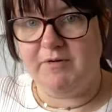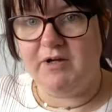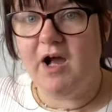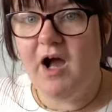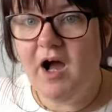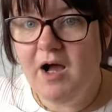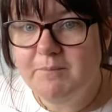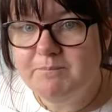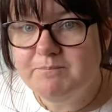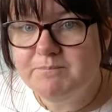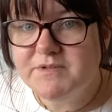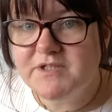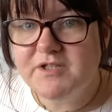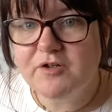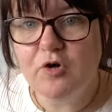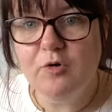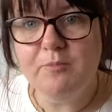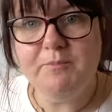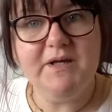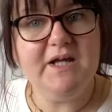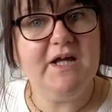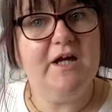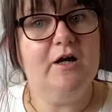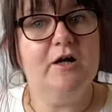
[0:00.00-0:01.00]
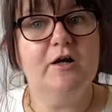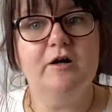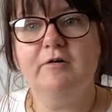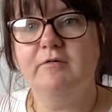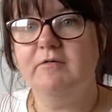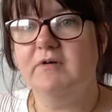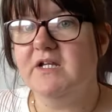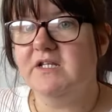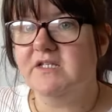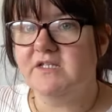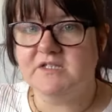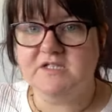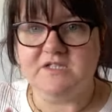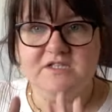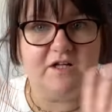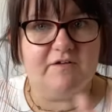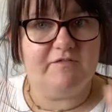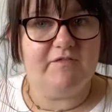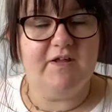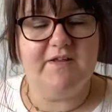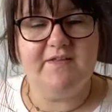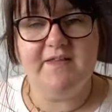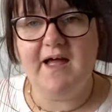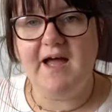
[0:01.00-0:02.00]
the cups have got bigger and
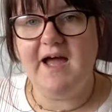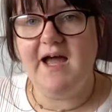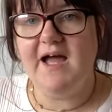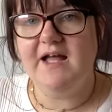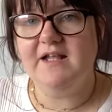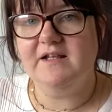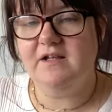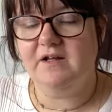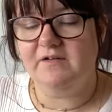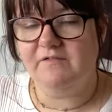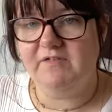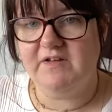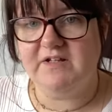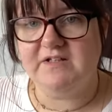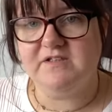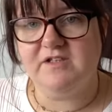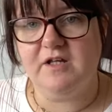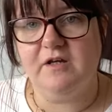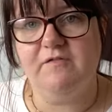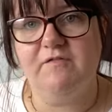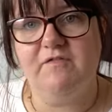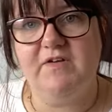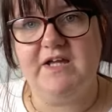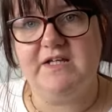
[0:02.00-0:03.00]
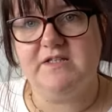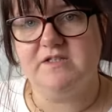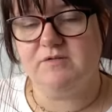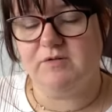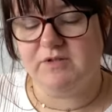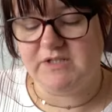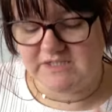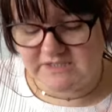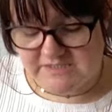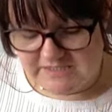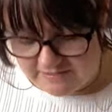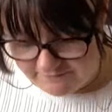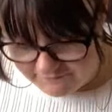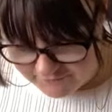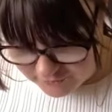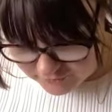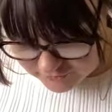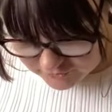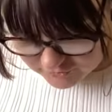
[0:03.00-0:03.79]
stuff like that, like things don't fit, so I need to have a